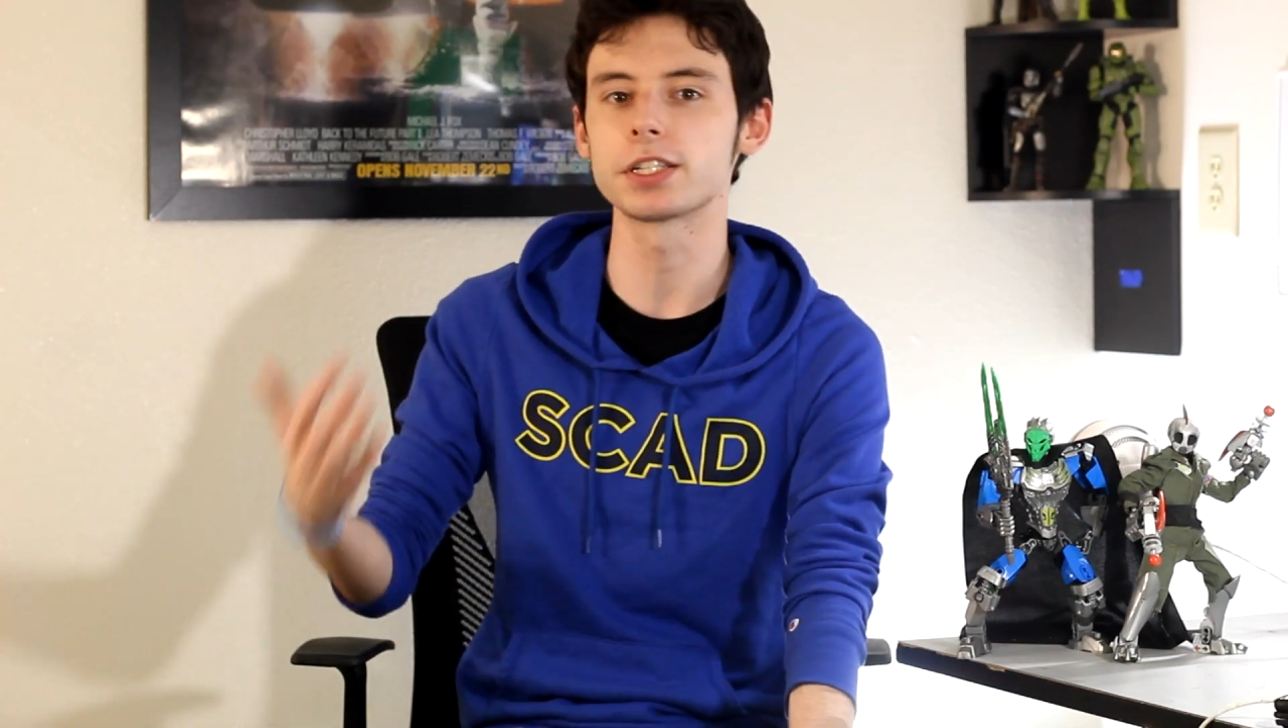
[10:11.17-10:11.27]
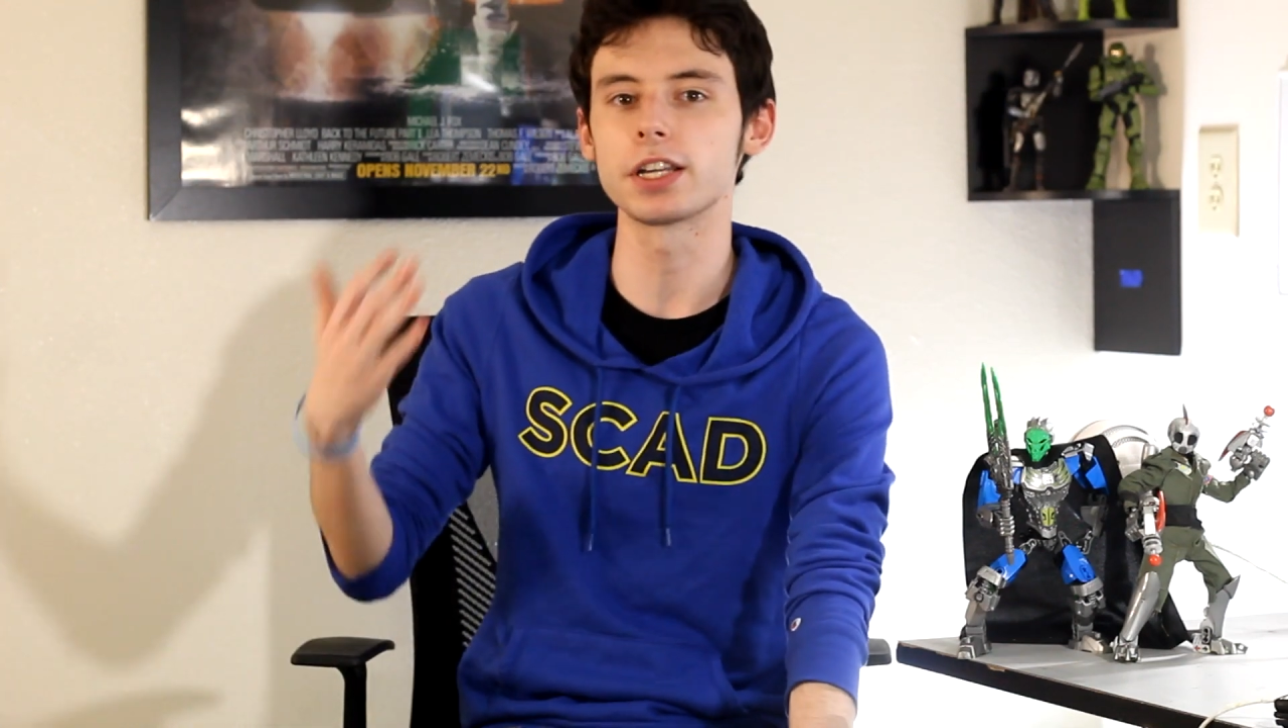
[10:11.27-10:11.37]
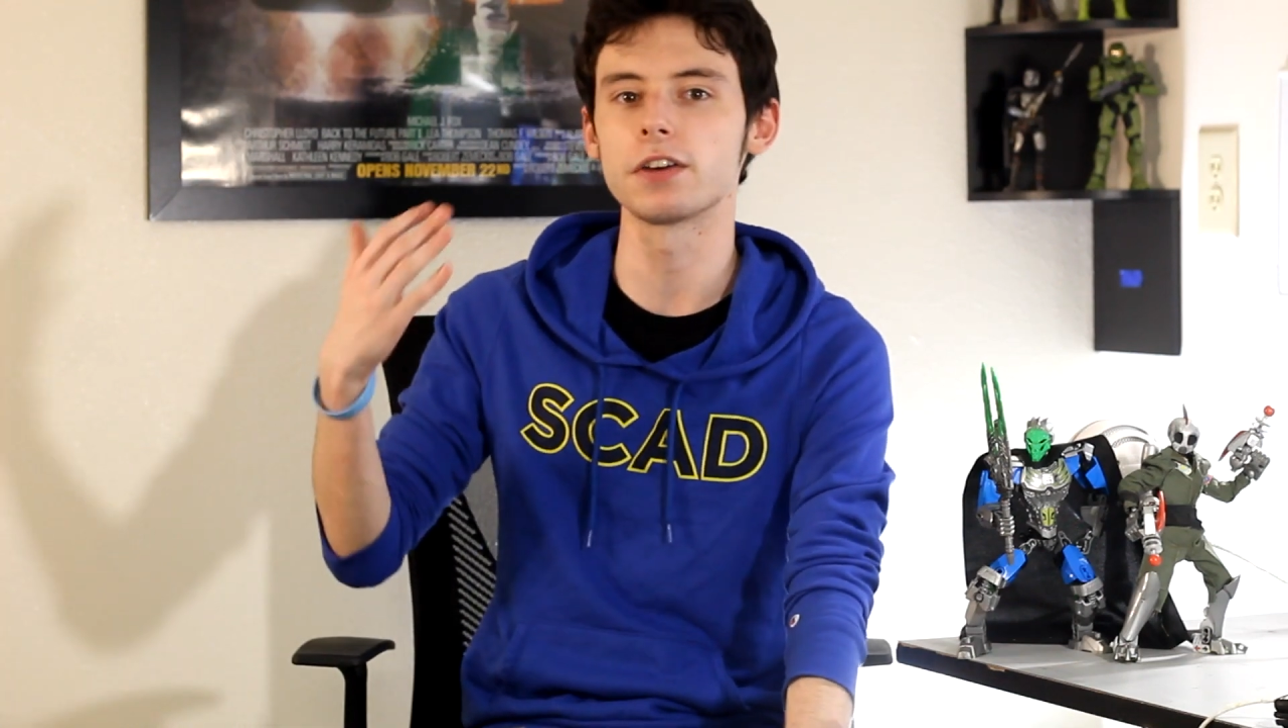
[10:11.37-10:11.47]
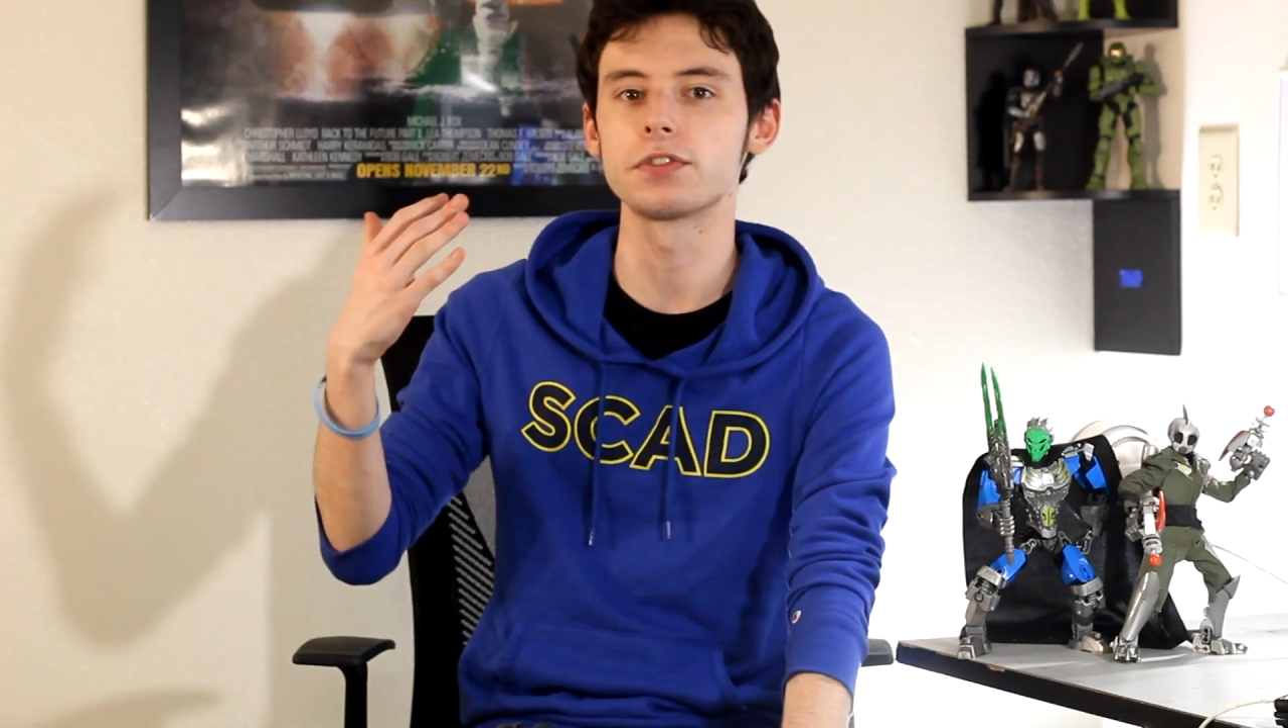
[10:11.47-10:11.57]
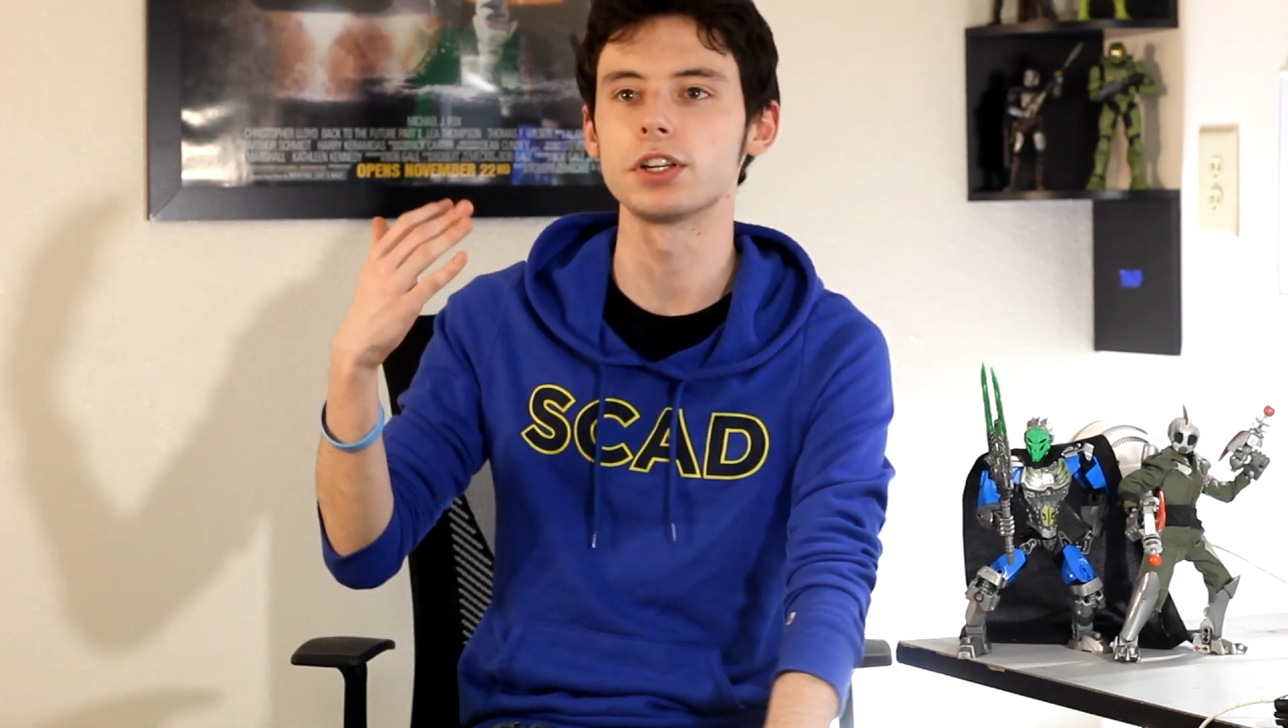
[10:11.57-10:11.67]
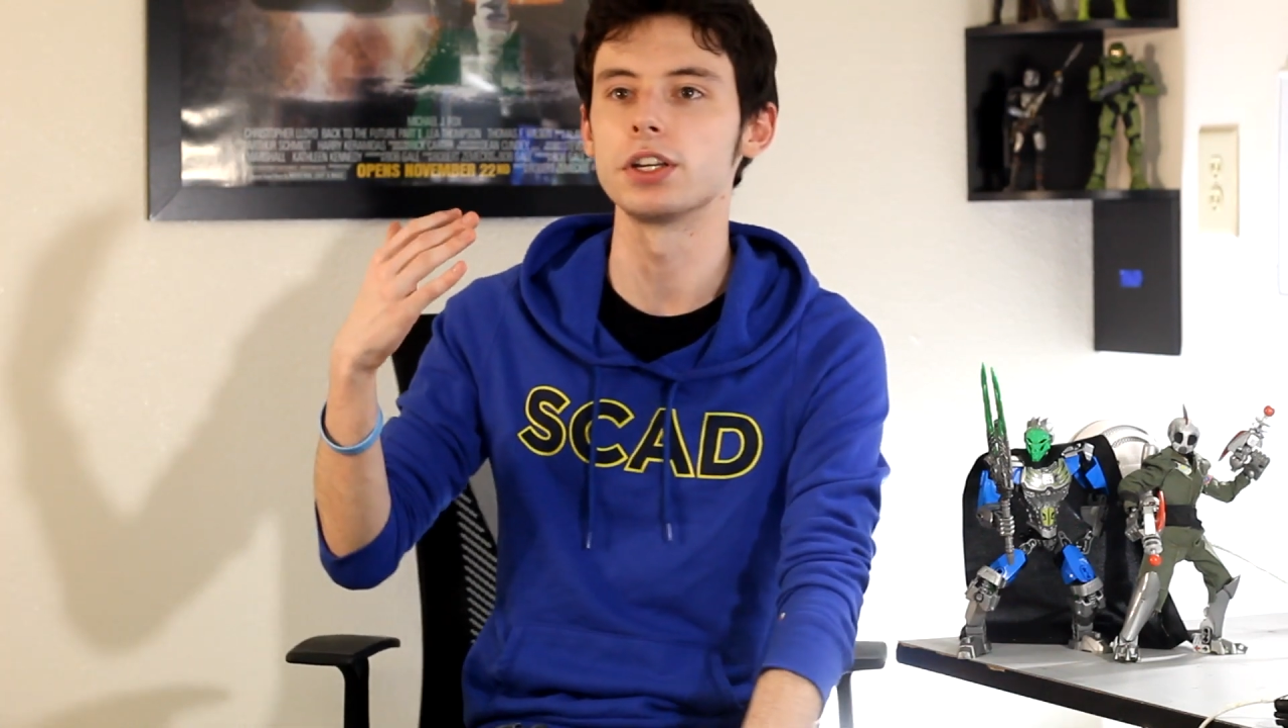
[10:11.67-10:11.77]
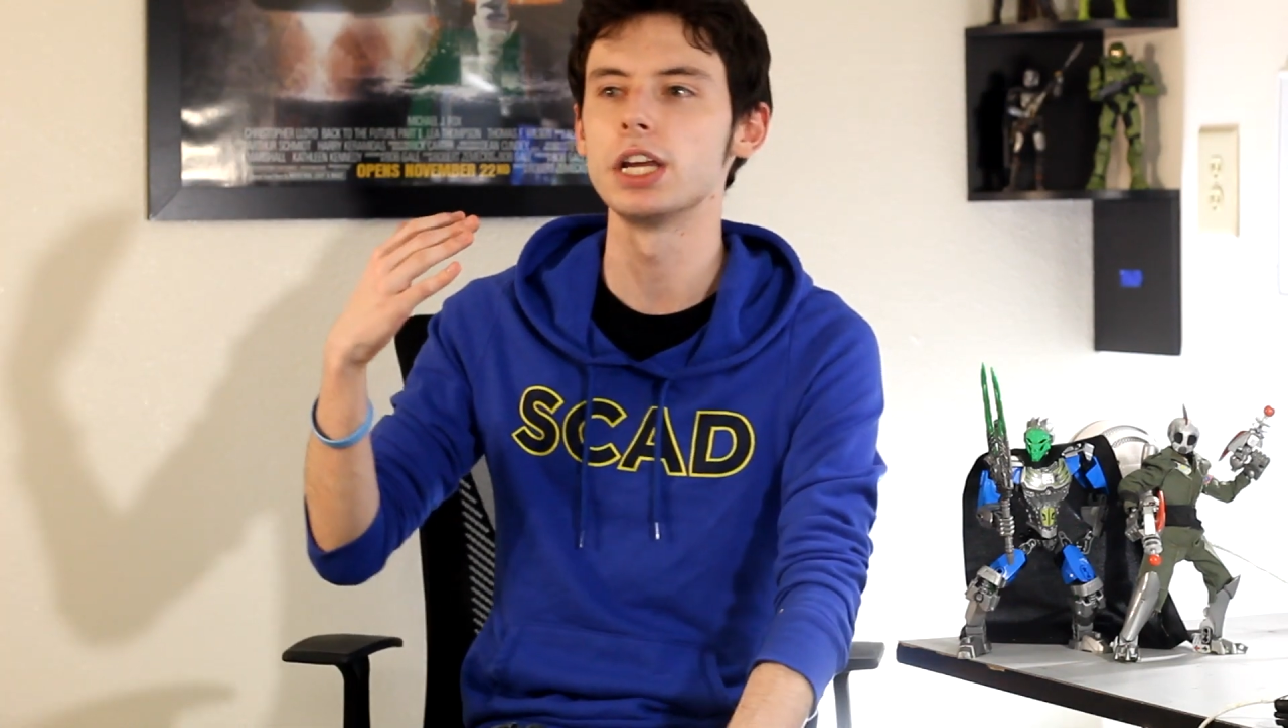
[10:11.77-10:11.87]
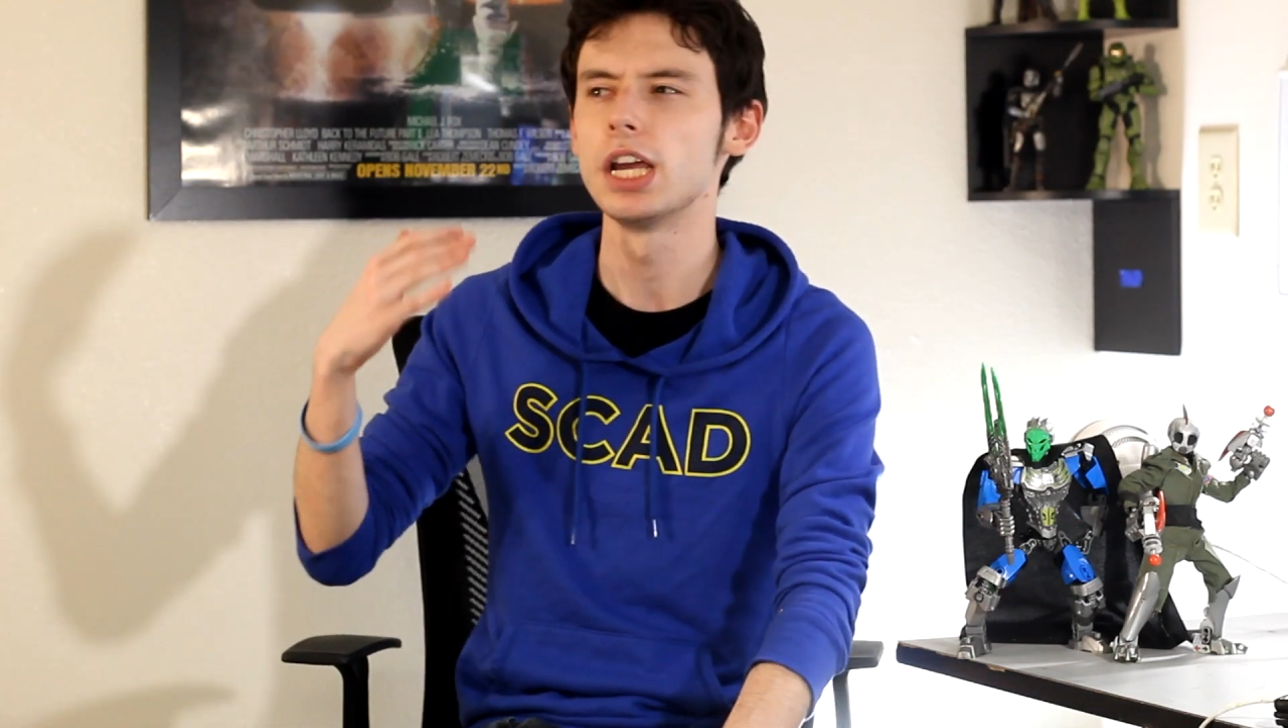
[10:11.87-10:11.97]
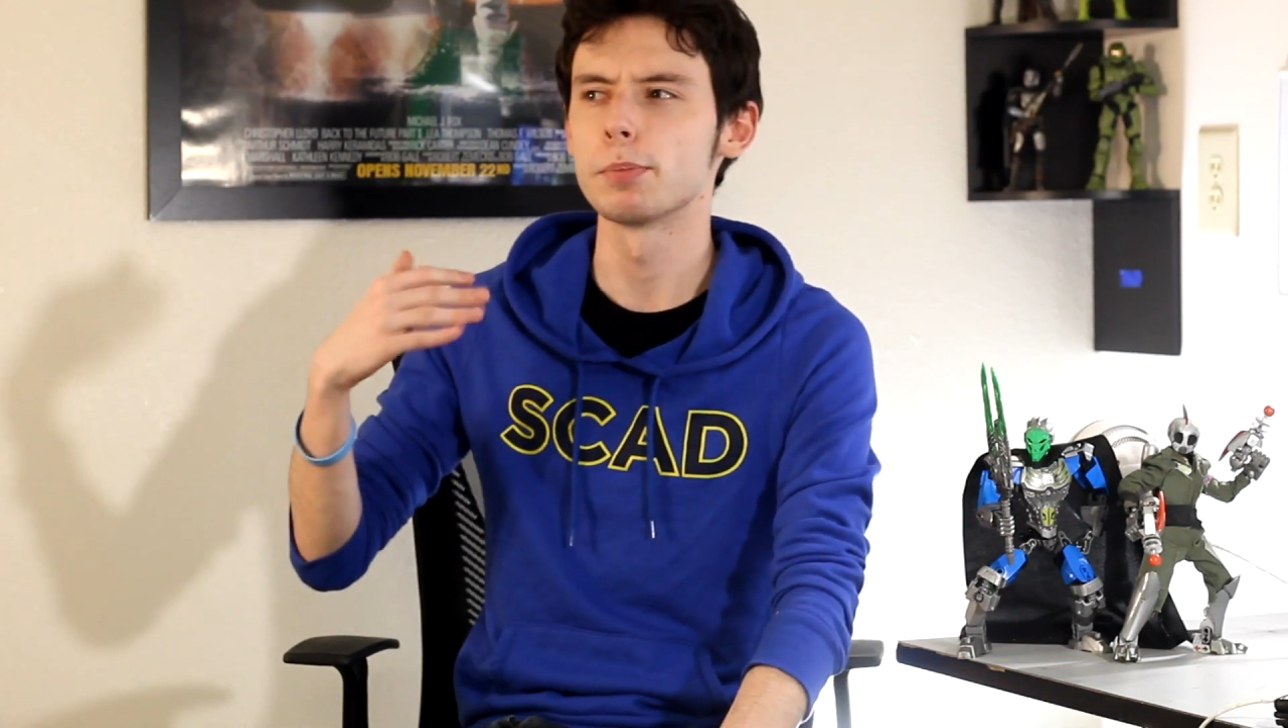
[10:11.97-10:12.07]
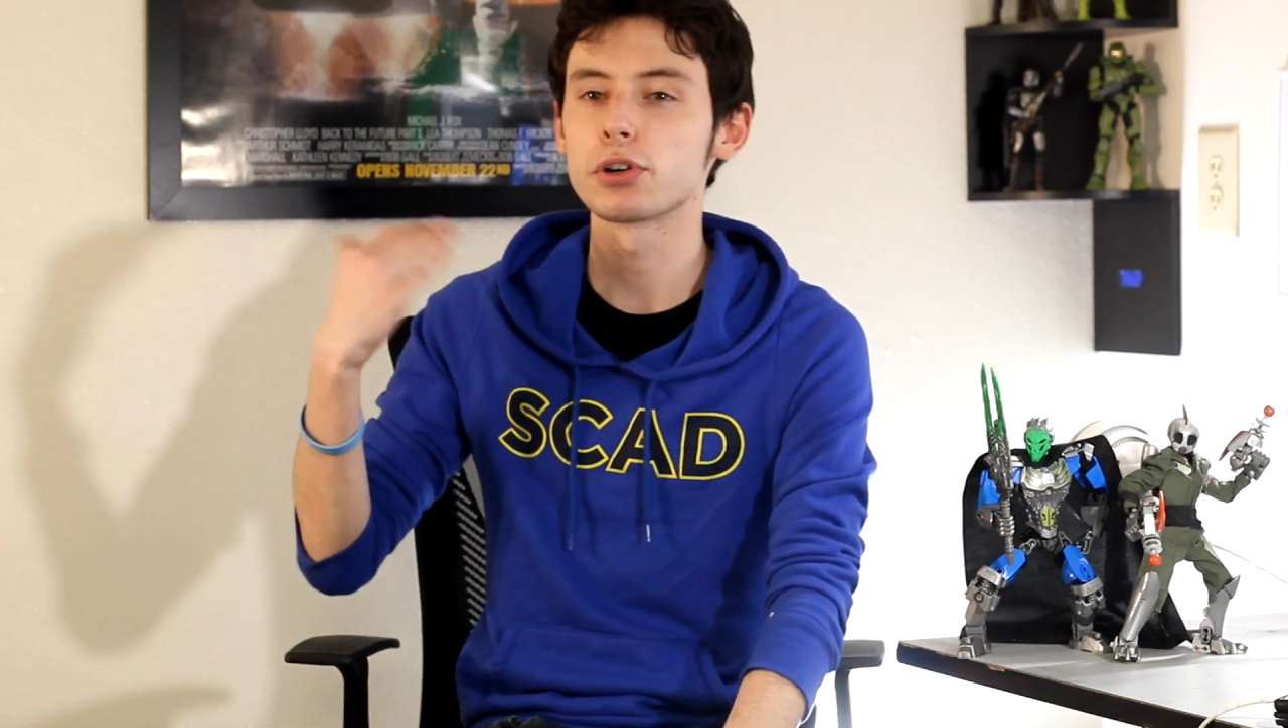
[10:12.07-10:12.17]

myself to